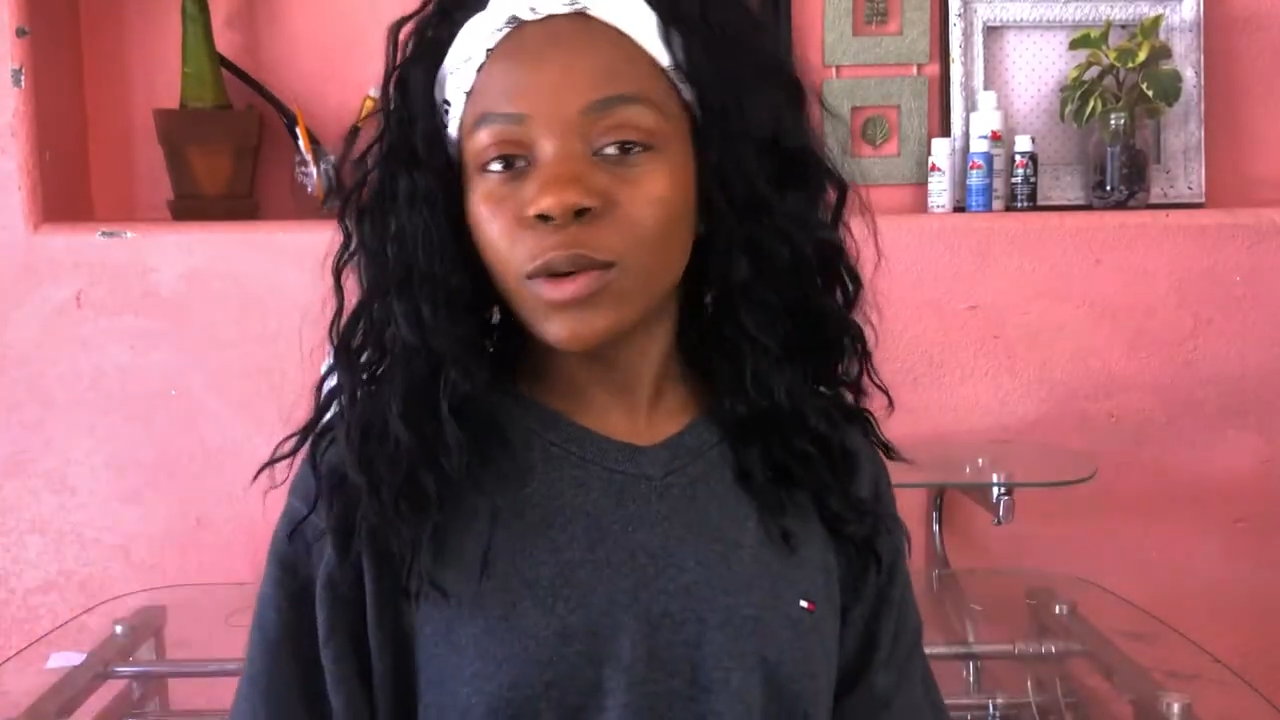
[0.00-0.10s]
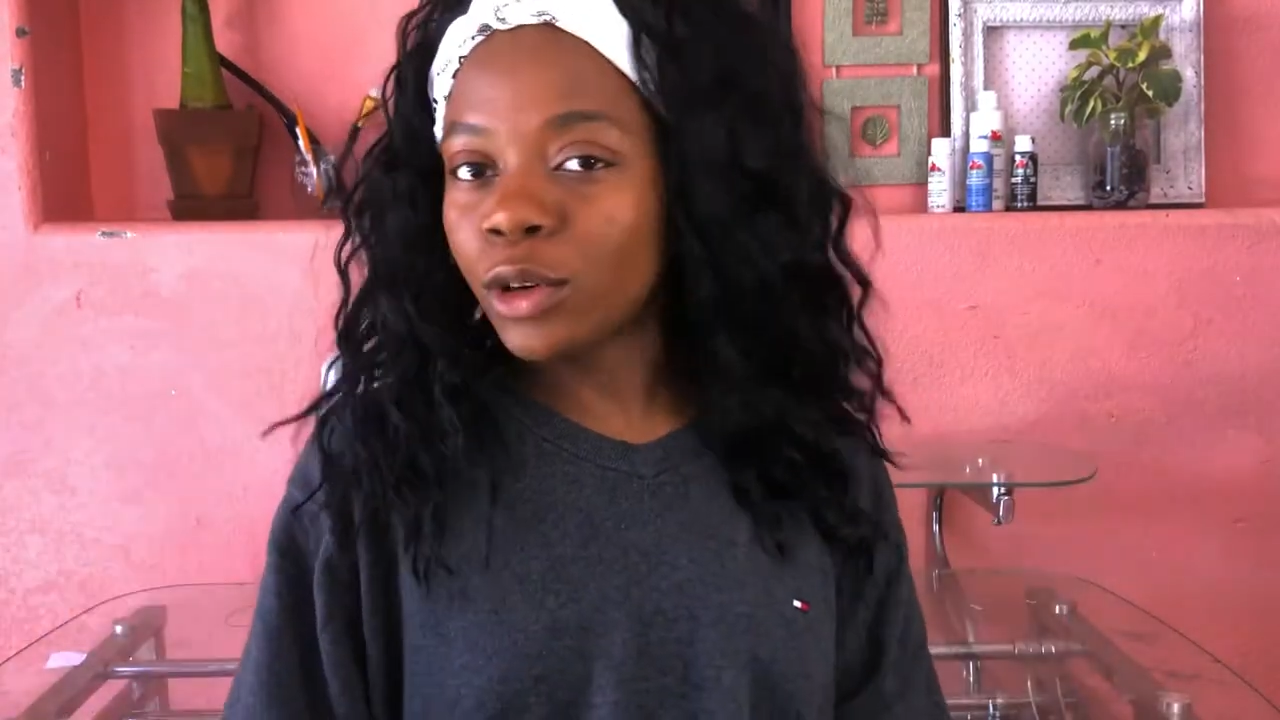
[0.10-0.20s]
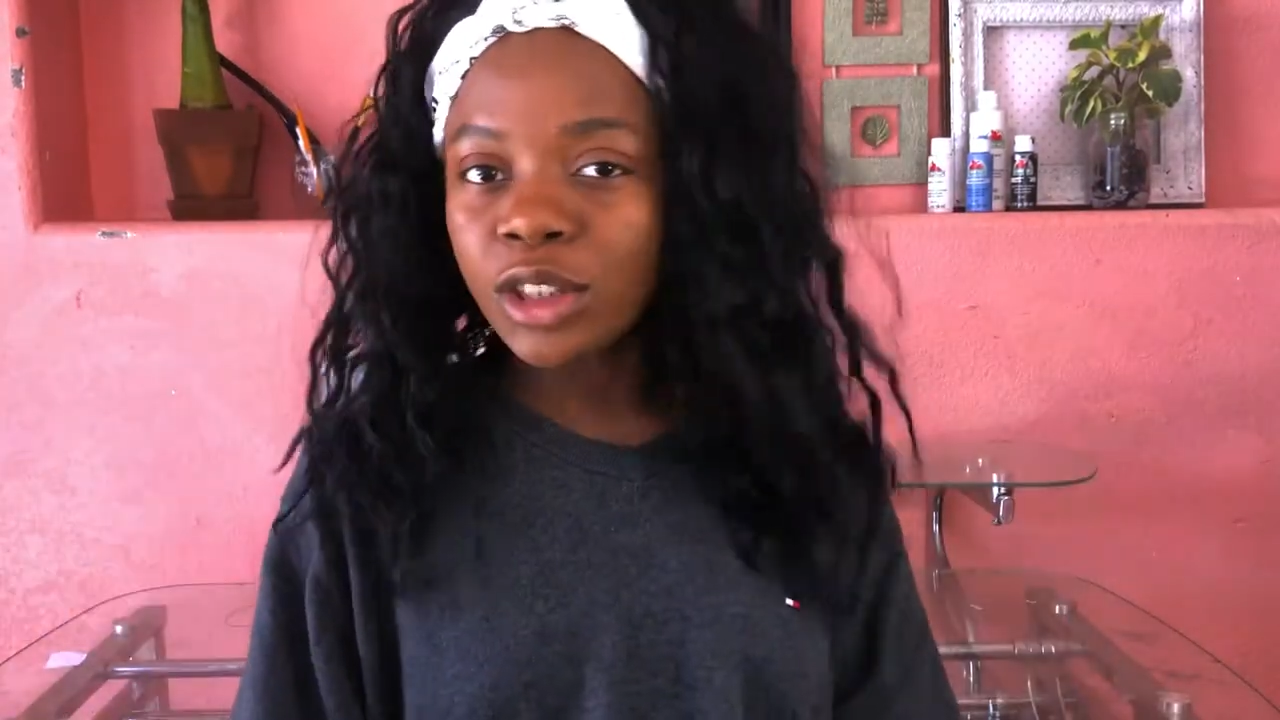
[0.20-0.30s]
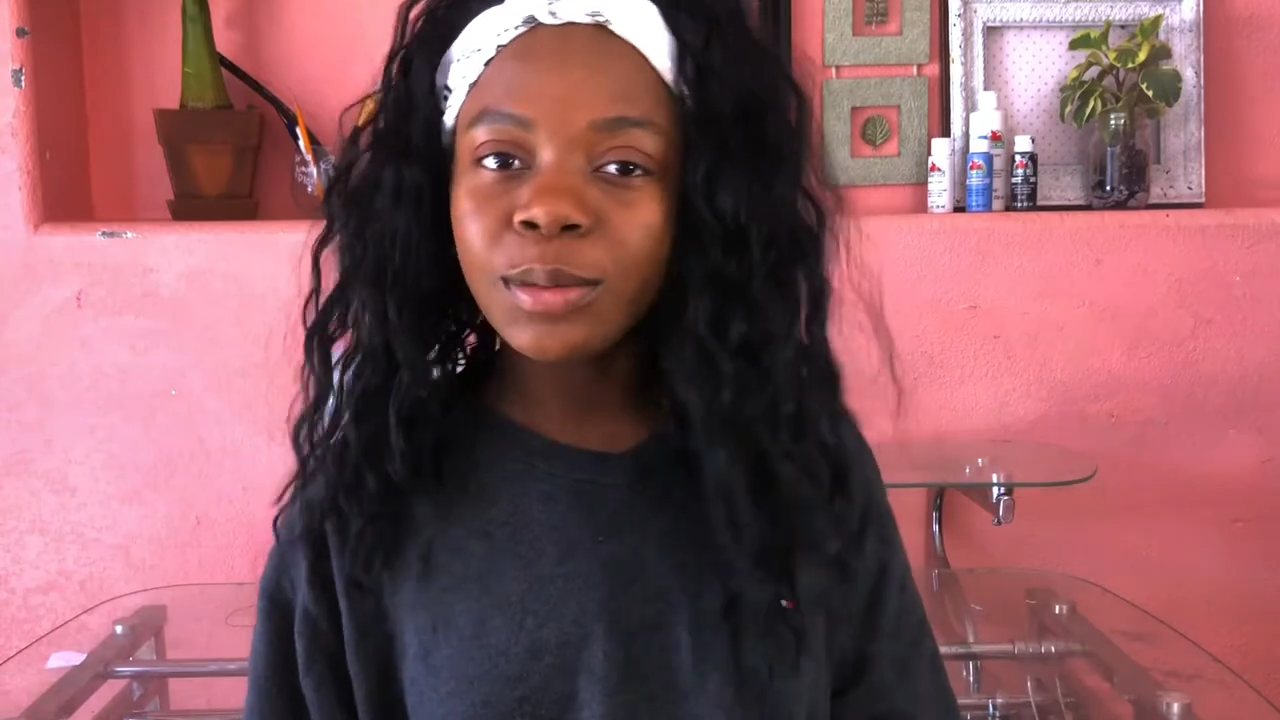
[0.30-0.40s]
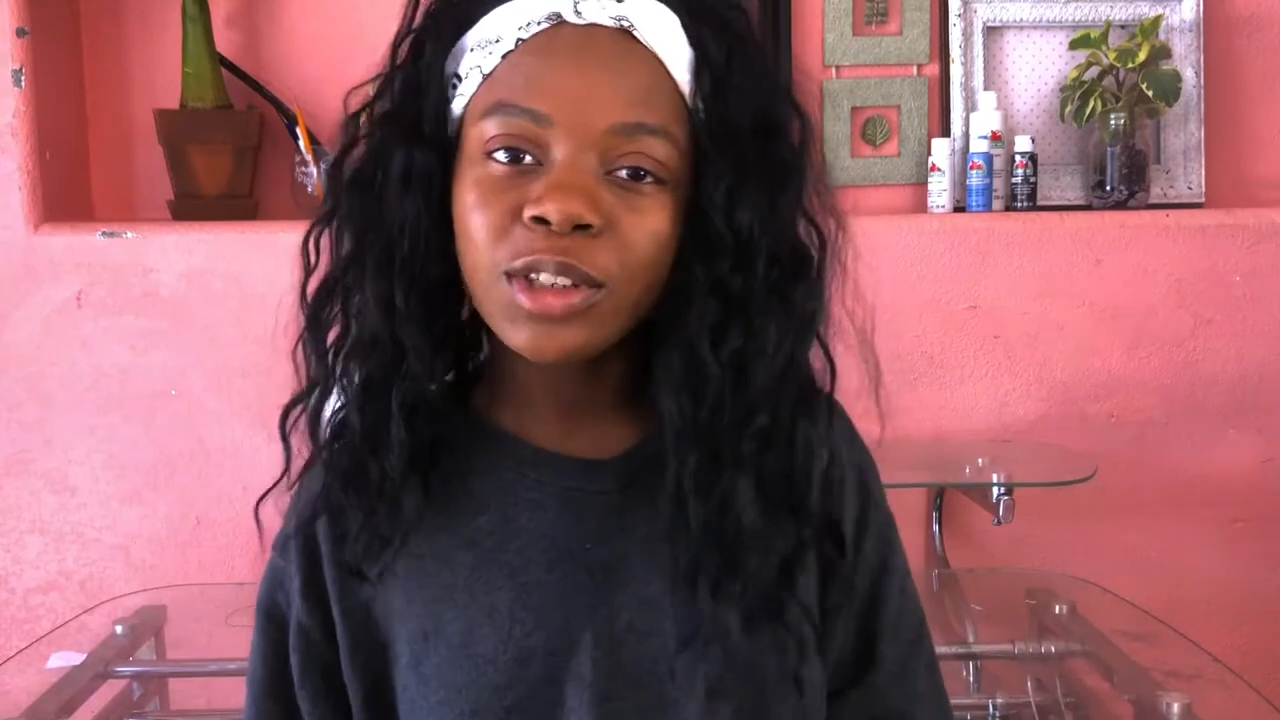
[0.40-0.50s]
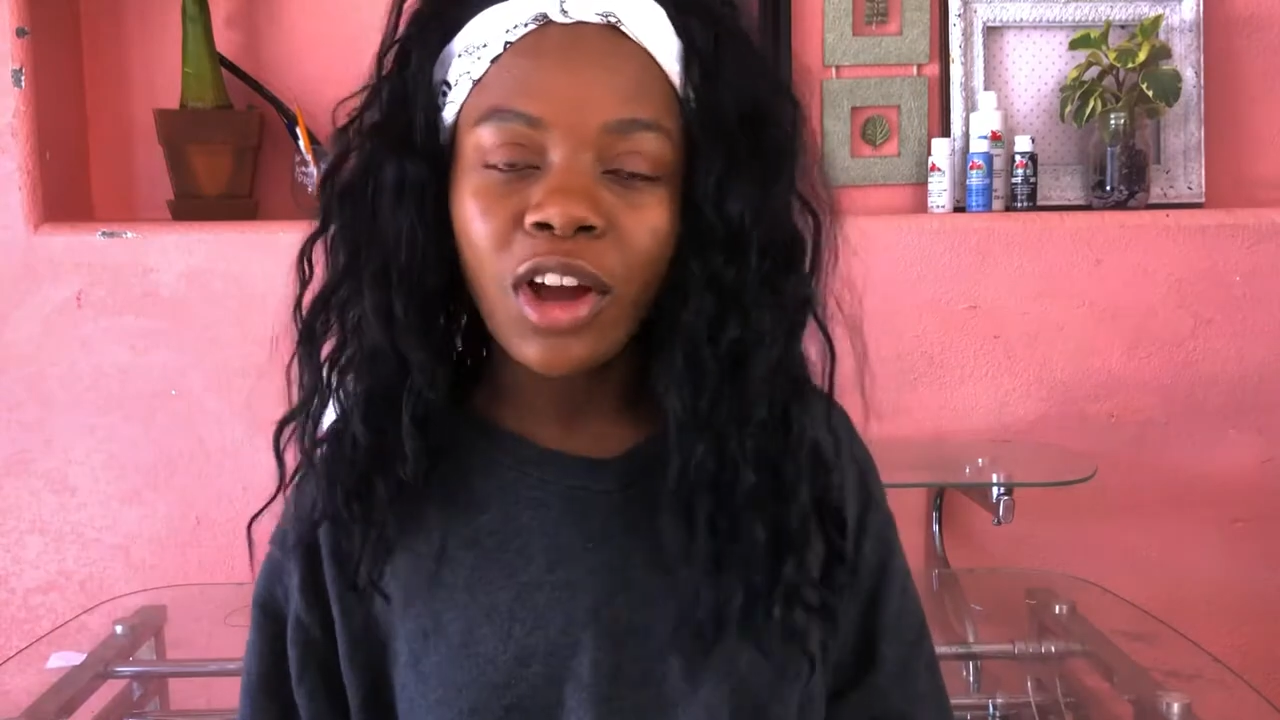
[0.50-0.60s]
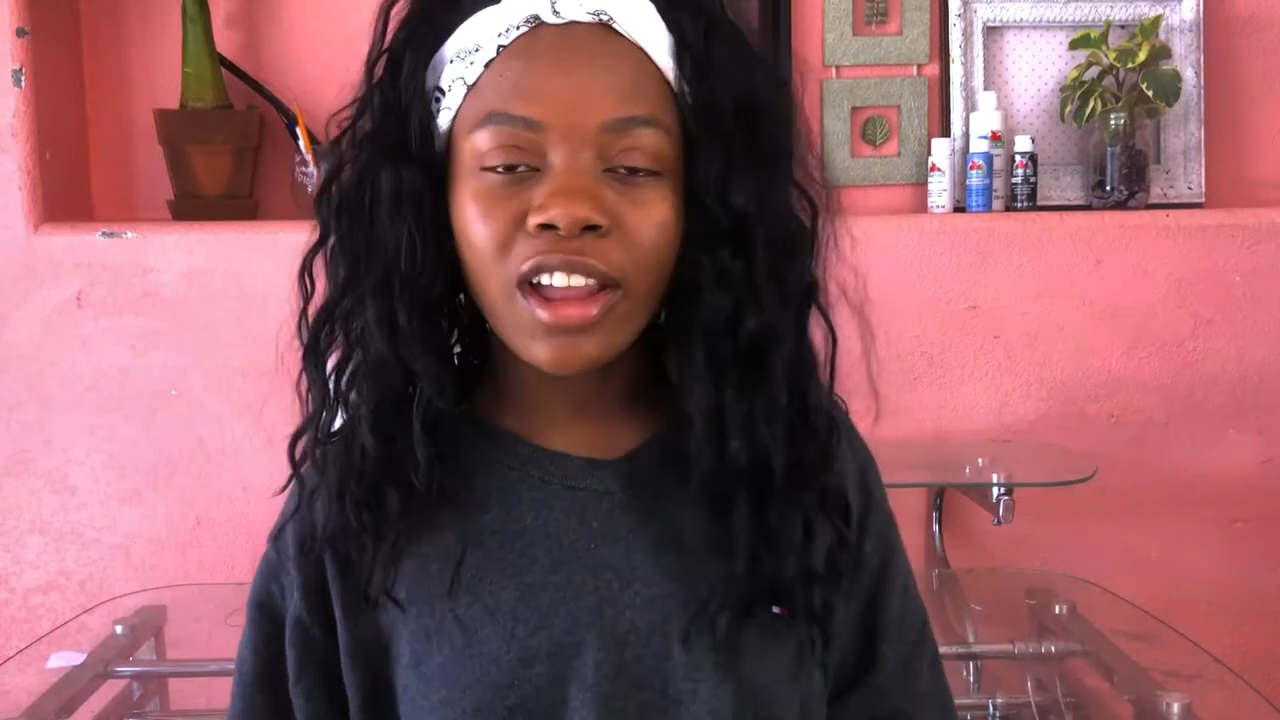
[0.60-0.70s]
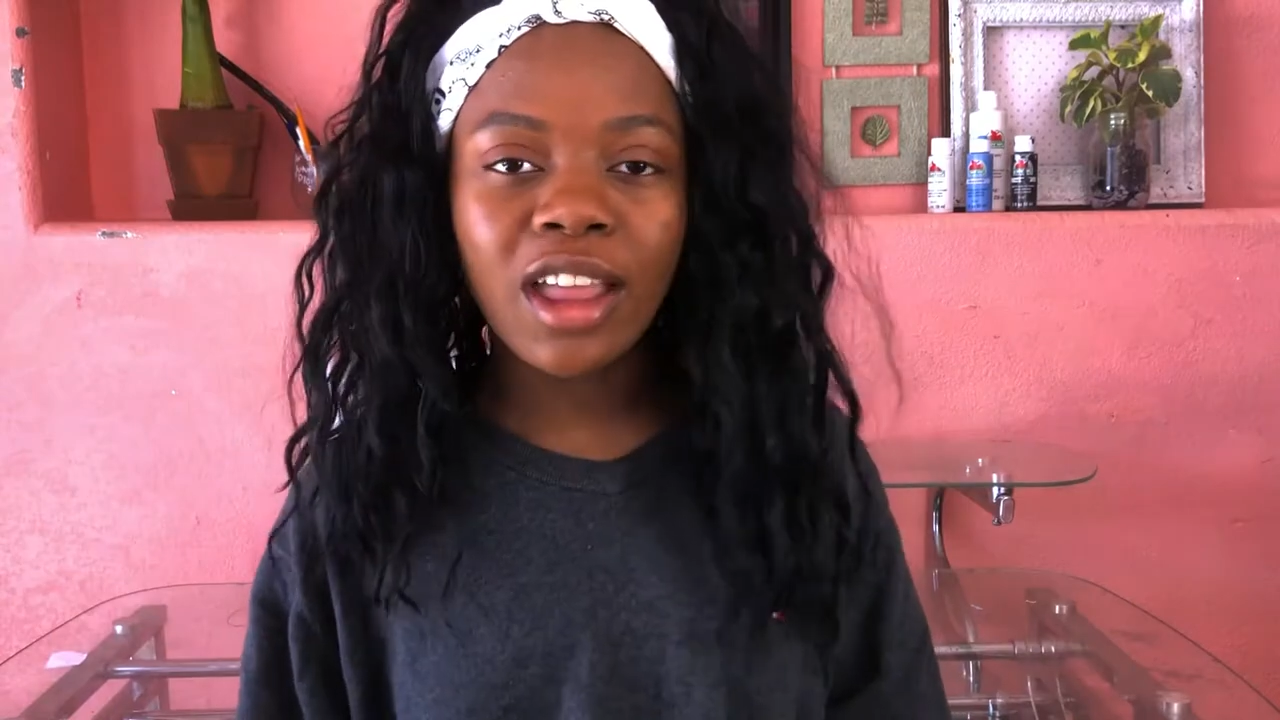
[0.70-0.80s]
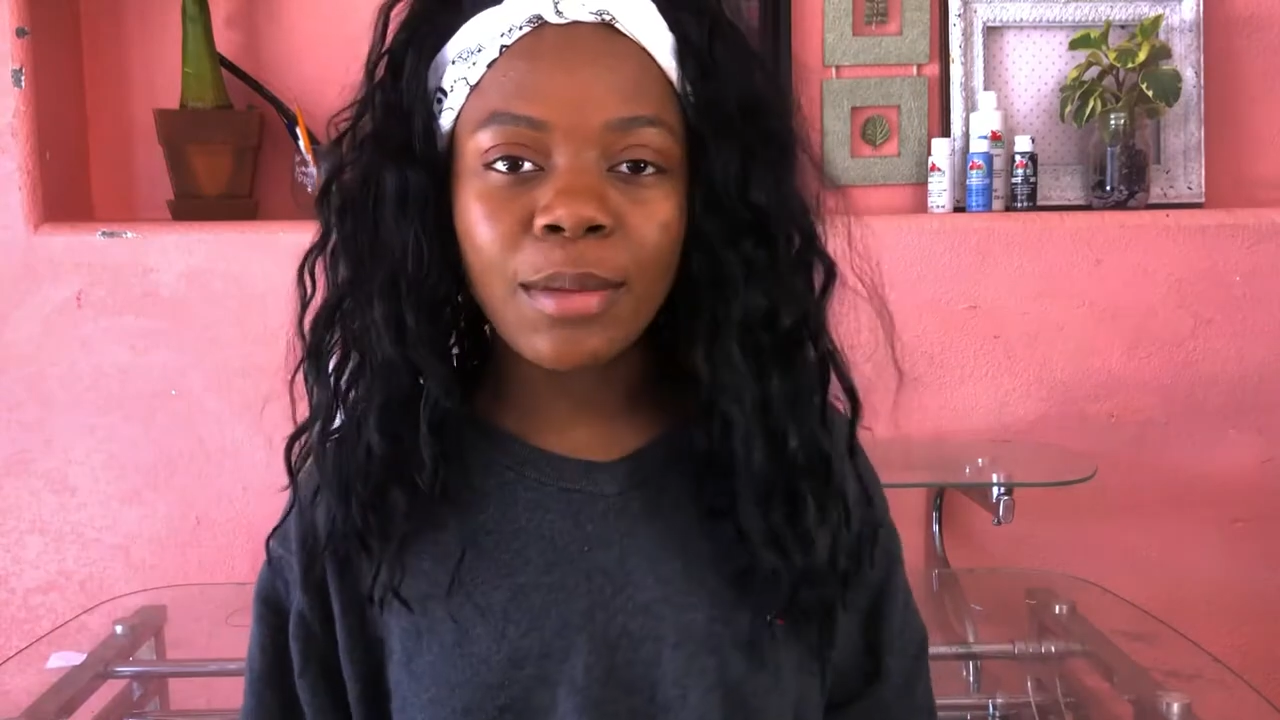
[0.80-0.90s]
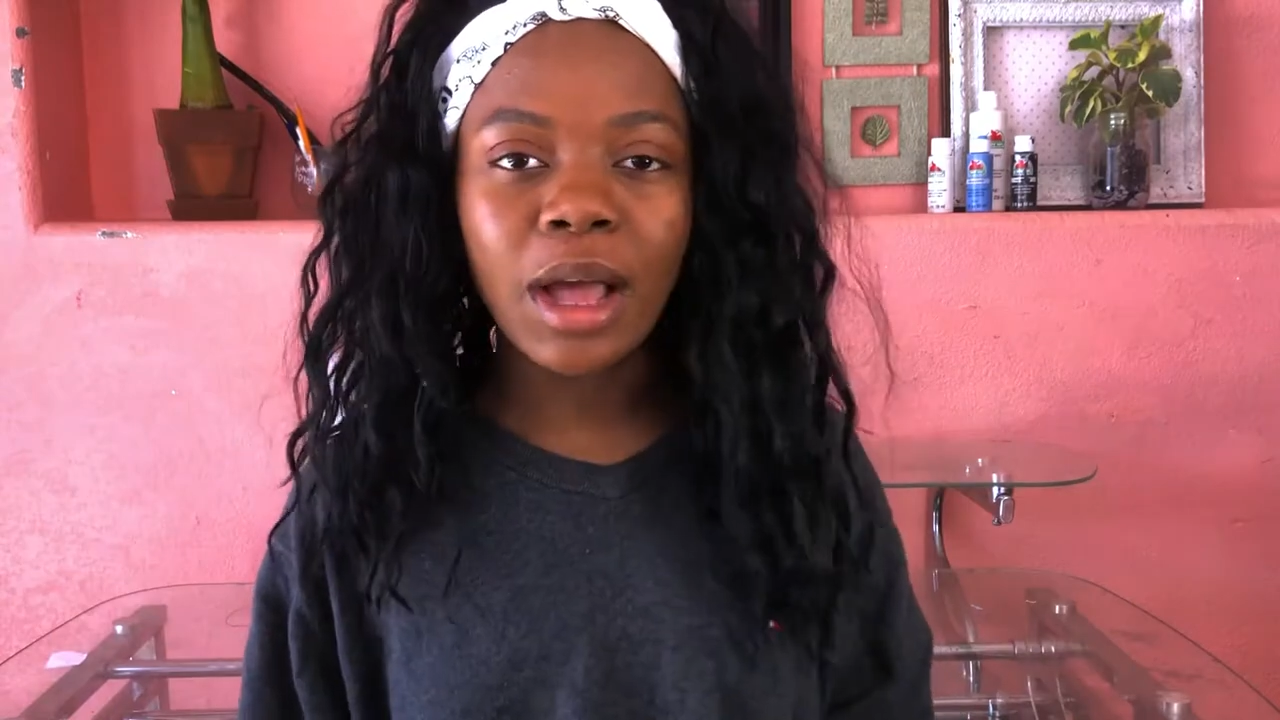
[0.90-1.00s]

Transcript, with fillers: we're going to be talking